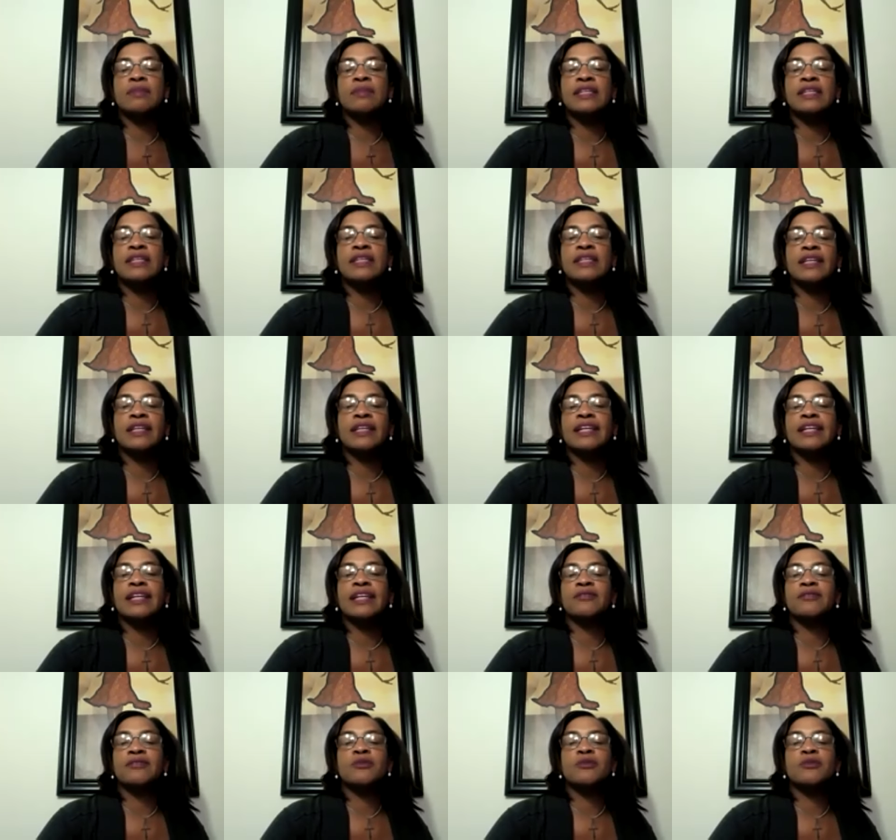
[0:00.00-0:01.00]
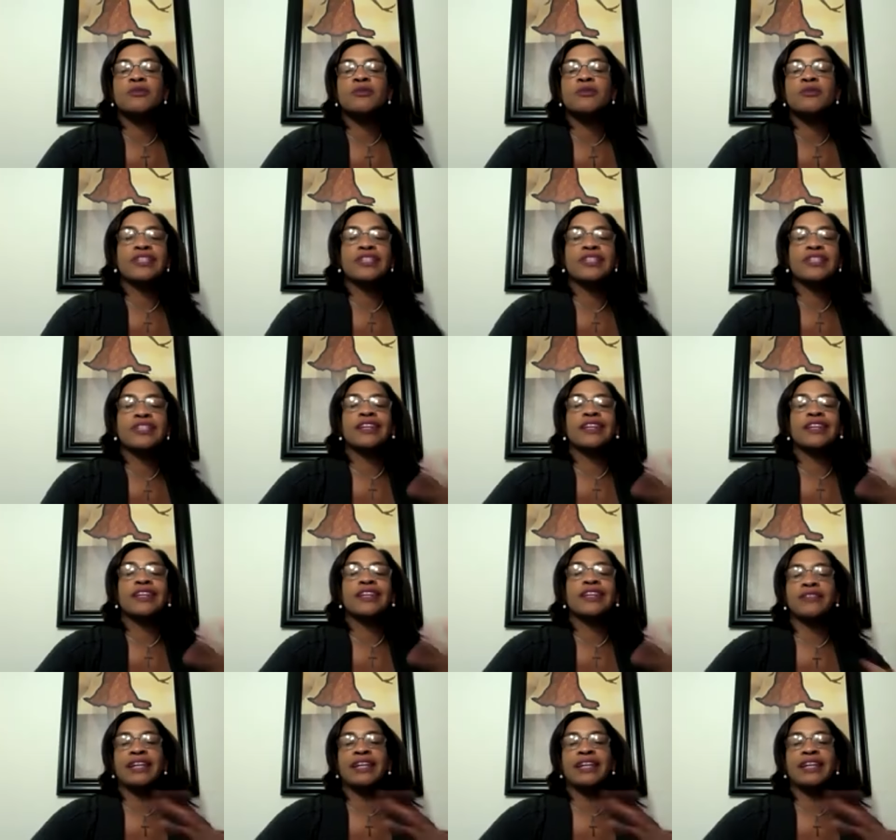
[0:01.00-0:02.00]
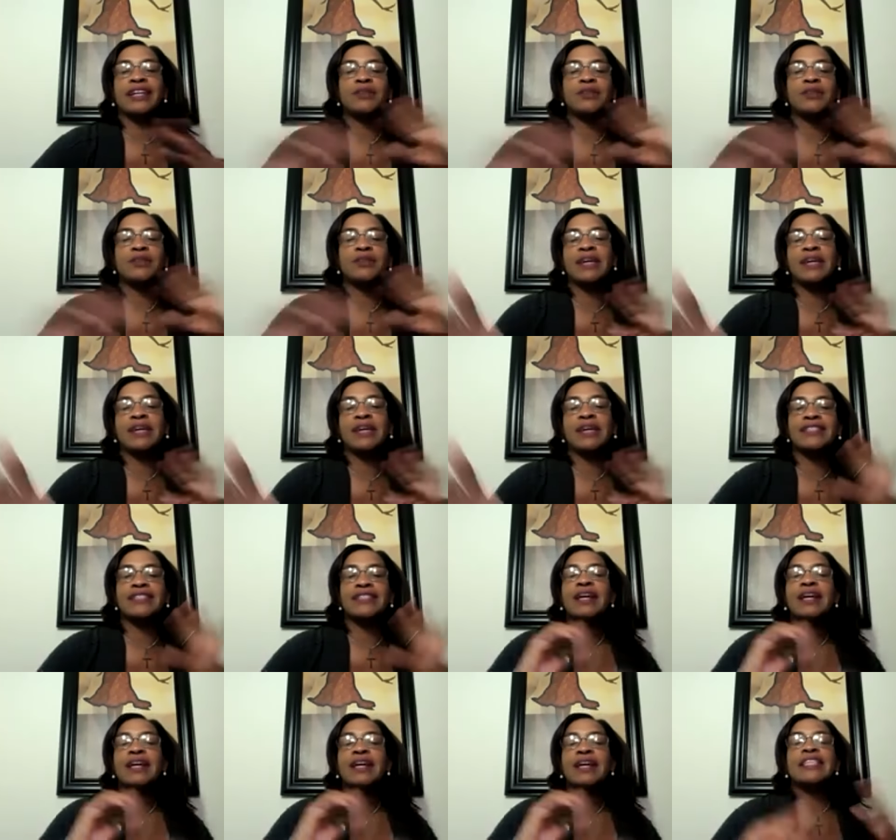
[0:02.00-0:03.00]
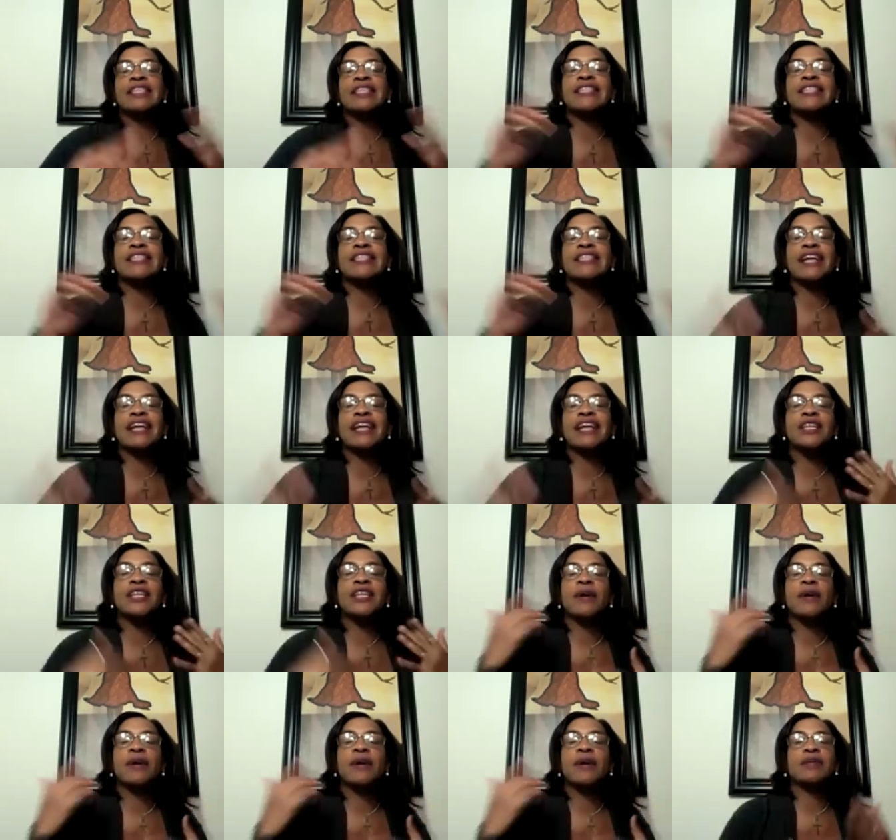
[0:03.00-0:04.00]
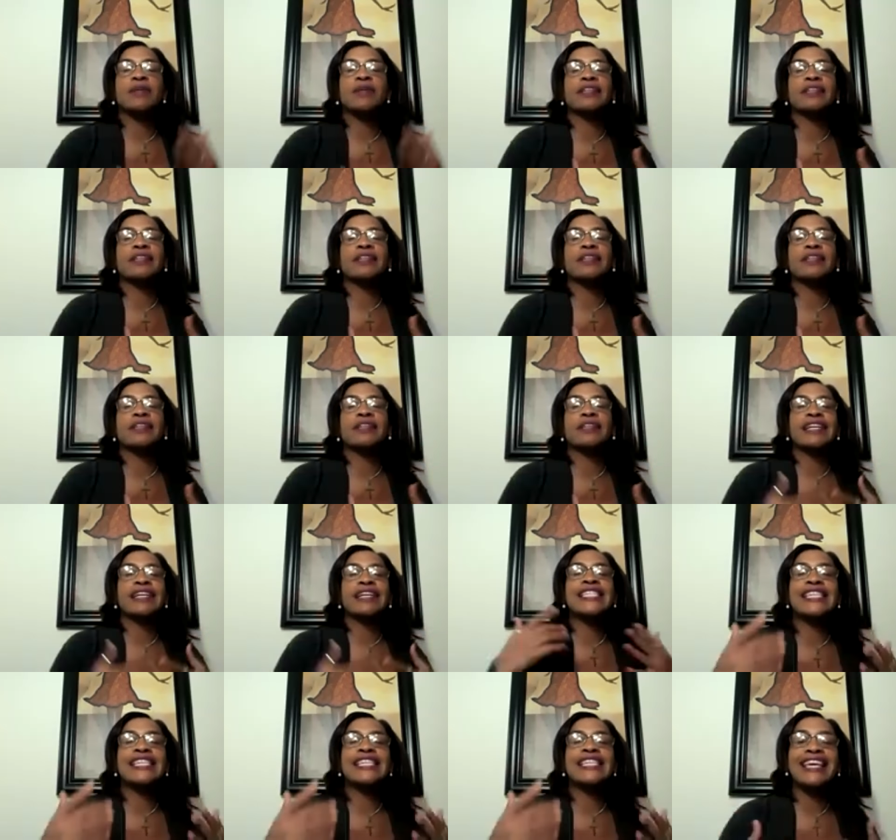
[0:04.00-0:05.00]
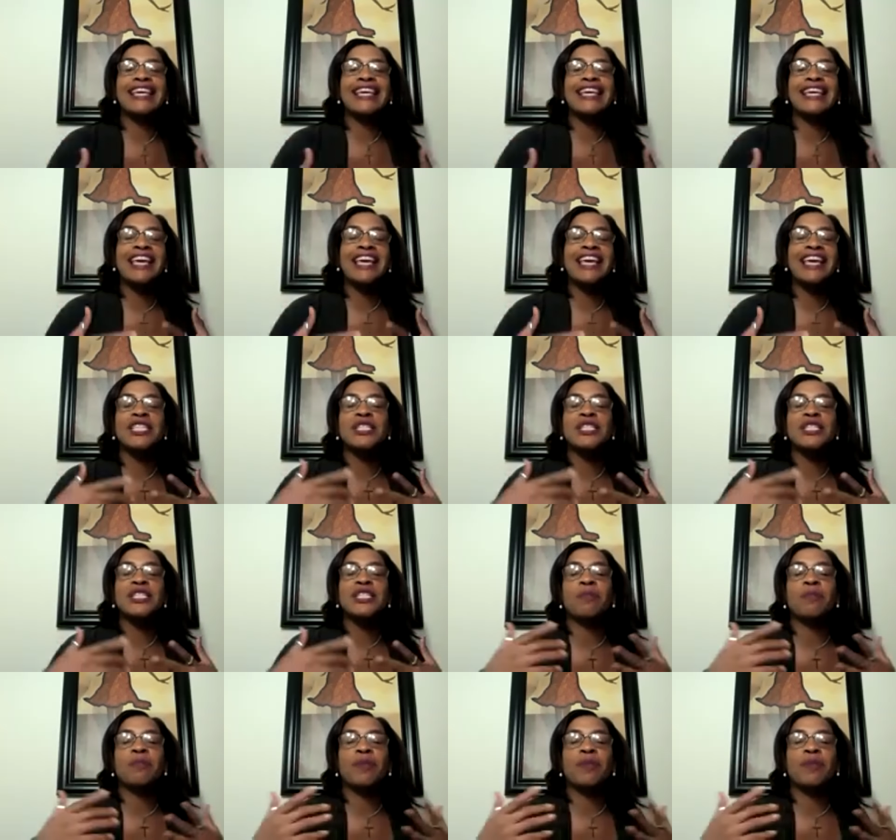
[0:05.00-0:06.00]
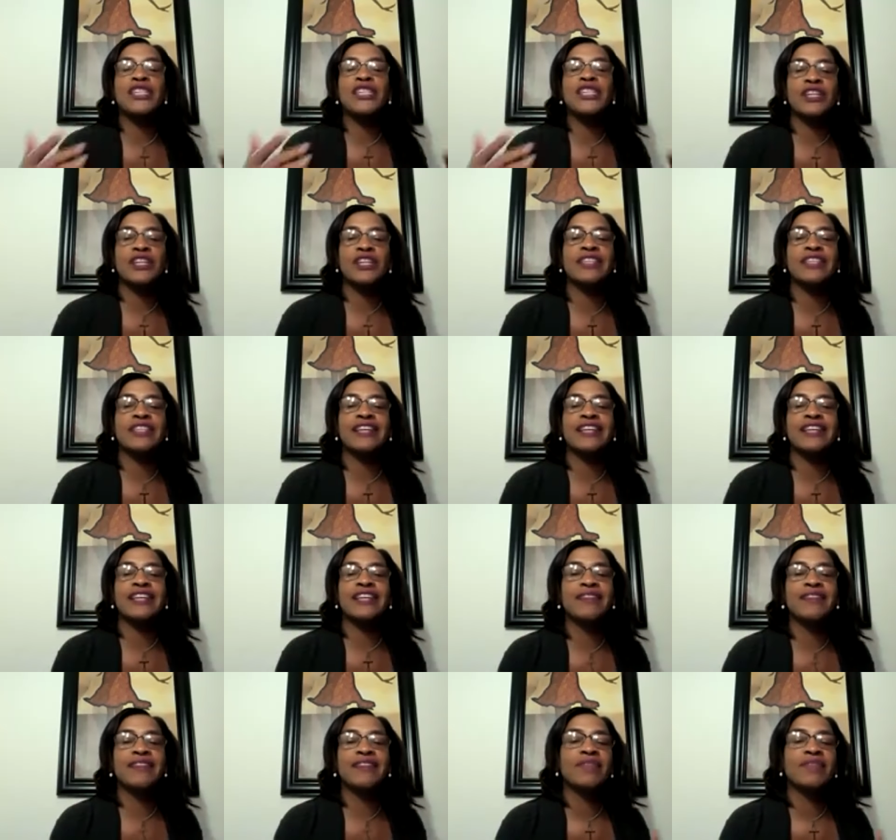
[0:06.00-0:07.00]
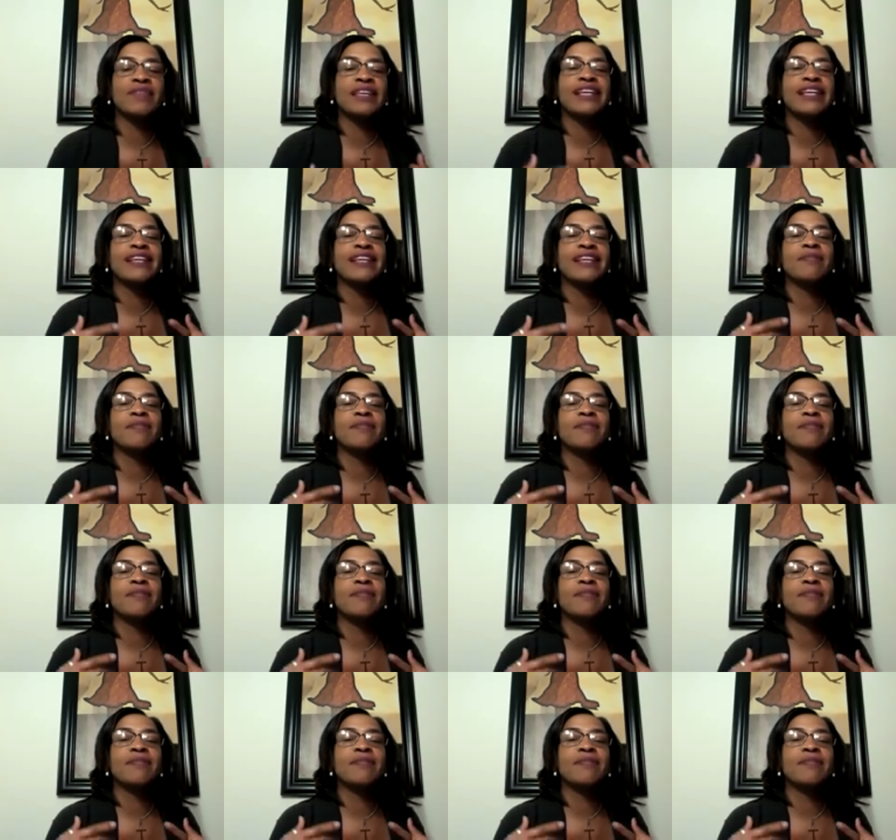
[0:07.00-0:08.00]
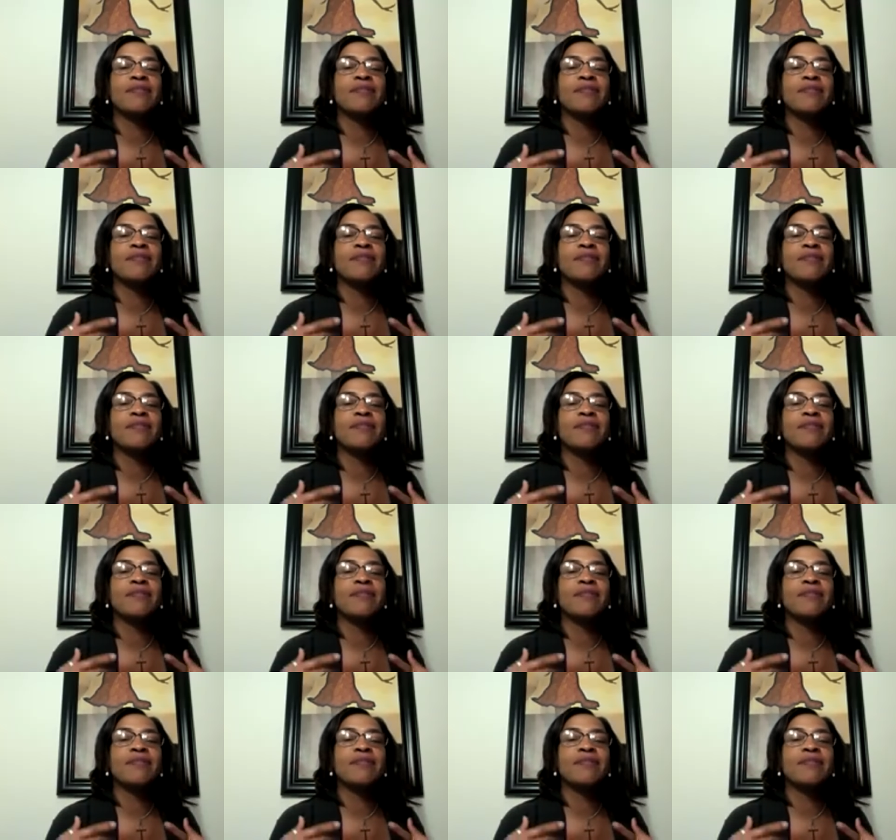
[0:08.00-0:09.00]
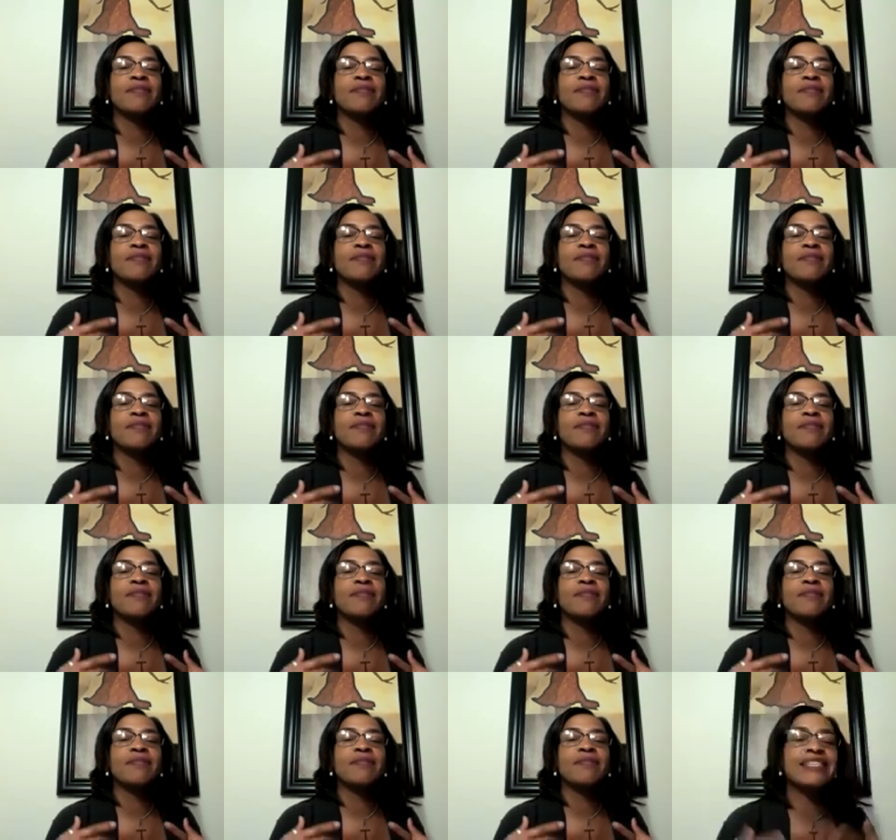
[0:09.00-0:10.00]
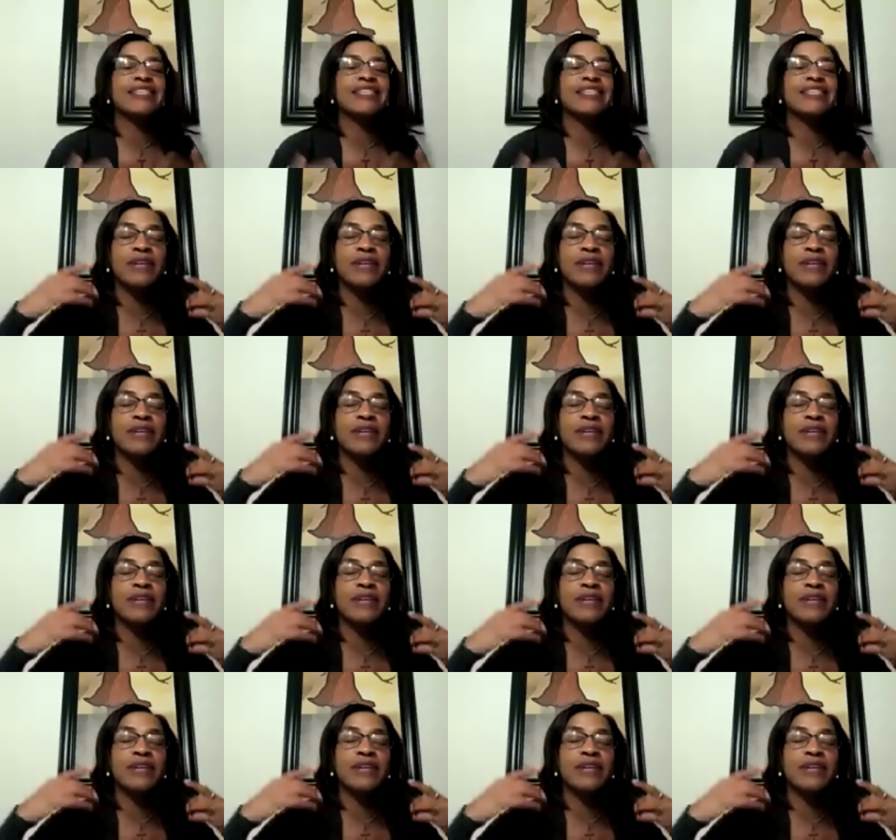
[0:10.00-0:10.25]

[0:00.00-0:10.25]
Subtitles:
let me see, there was one that I thought it was pretty interesting. I'm sorry, David, I couldn't pass this up. Desire is possibility seeking expression. Possibility seeking